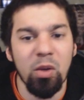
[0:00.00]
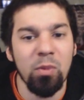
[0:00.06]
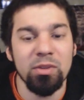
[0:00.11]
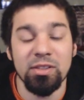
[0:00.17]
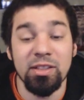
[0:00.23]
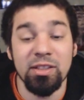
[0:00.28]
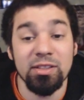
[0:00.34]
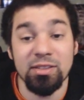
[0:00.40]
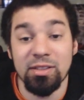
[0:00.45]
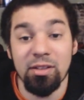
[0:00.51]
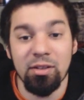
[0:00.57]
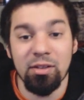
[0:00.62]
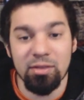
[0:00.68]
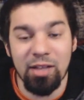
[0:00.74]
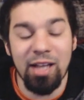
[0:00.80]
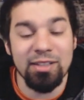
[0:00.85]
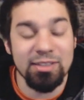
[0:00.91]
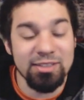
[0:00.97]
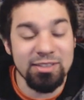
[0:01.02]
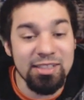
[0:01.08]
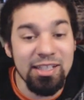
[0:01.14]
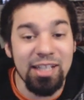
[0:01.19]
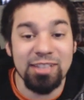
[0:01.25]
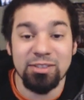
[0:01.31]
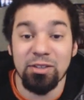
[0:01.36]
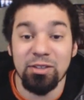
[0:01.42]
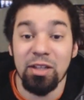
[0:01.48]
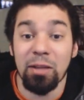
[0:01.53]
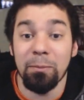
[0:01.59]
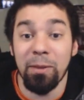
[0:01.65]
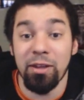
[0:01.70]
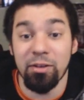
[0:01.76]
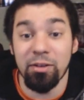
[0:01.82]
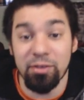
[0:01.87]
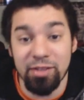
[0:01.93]
No one, you know, gotten to see yet, so they
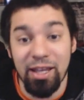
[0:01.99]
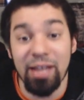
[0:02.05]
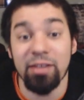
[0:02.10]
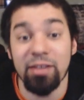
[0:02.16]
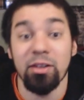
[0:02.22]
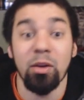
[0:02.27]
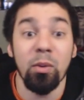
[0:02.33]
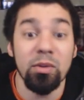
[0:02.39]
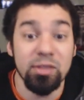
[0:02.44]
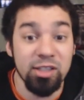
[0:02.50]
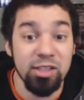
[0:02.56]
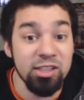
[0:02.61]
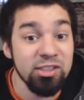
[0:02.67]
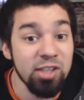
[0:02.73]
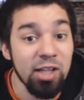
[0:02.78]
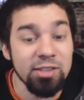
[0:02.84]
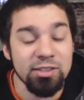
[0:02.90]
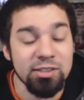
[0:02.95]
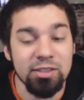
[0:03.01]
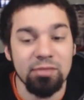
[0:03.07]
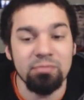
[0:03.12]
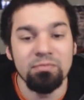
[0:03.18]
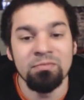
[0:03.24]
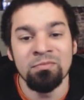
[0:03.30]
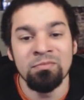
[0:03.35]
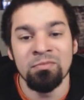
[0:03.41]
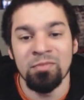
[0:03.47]
can pay their debt. And they go into a dungeon.